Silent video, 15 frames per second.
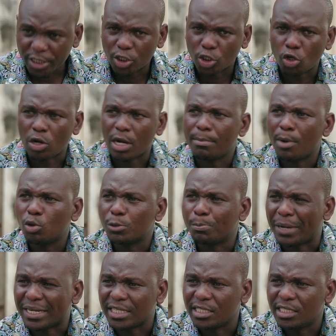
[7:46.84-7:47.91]
let's talk
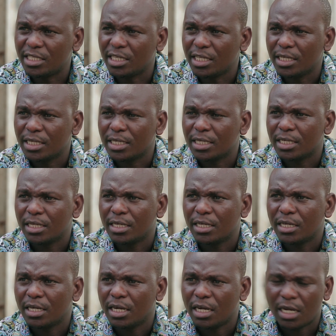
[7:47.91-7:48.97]
about patenting.
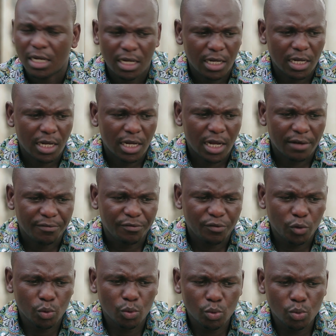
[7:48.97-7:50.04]

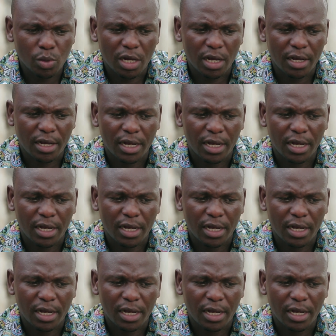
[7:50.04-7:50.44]
Have you